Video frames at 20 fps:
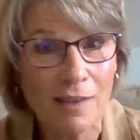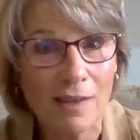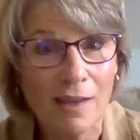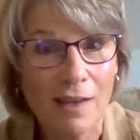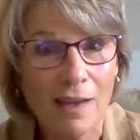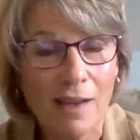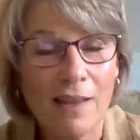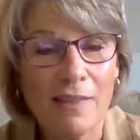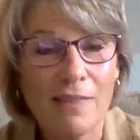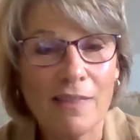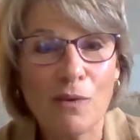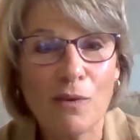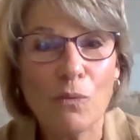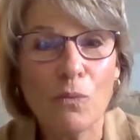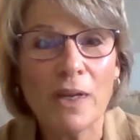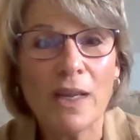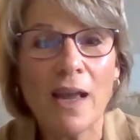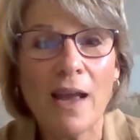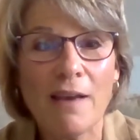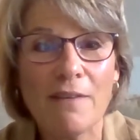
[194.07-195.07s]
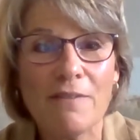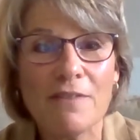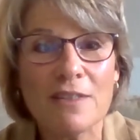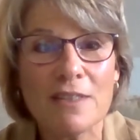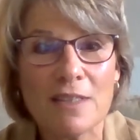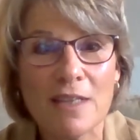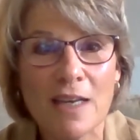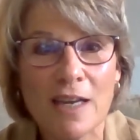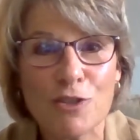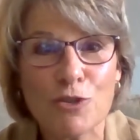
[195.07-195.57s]
and that we have
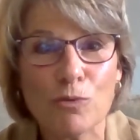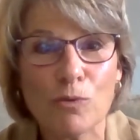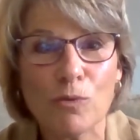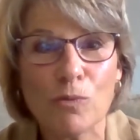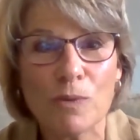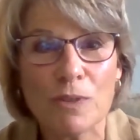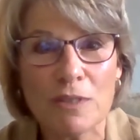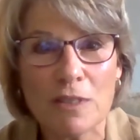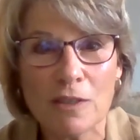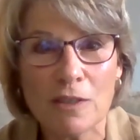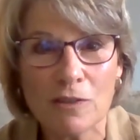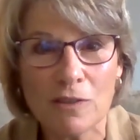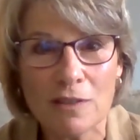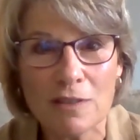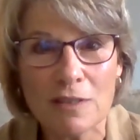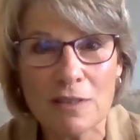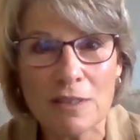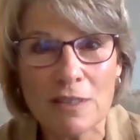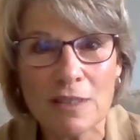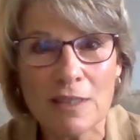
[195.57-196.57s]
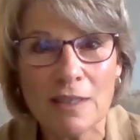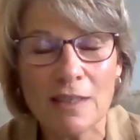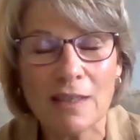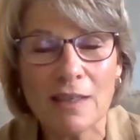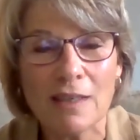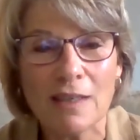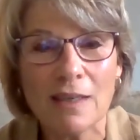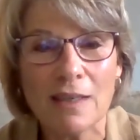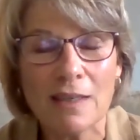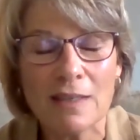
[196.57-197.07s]
this natural resiliency
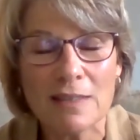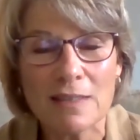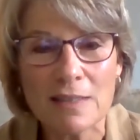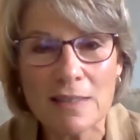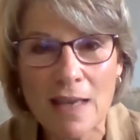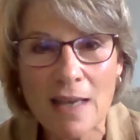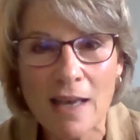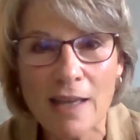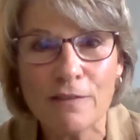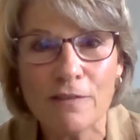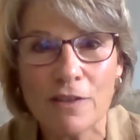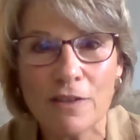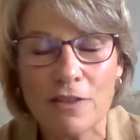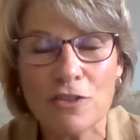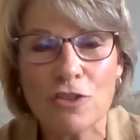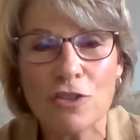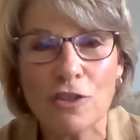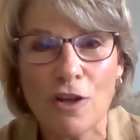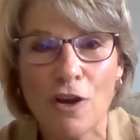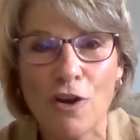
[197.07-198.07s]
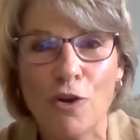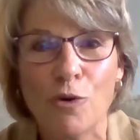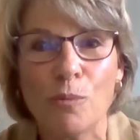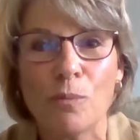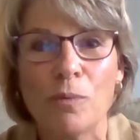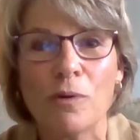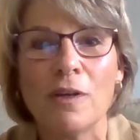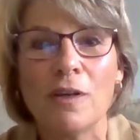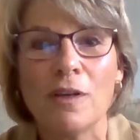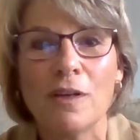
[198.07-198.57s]
inside of us to
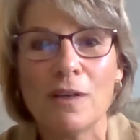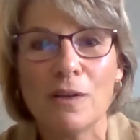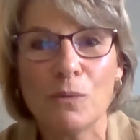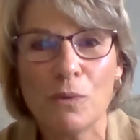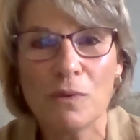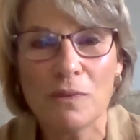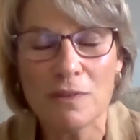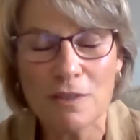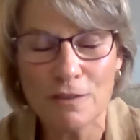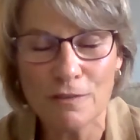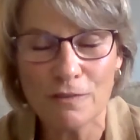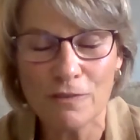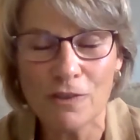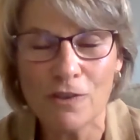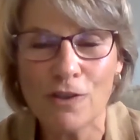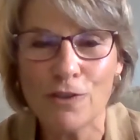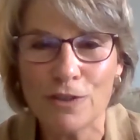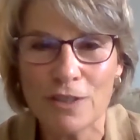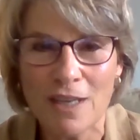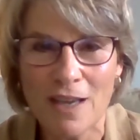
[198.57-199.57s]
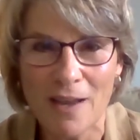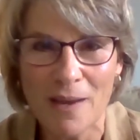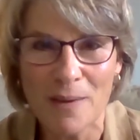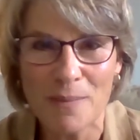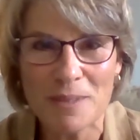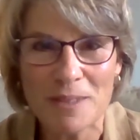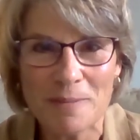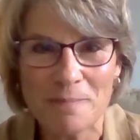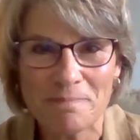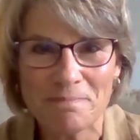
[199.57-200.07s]
cope with difficult times.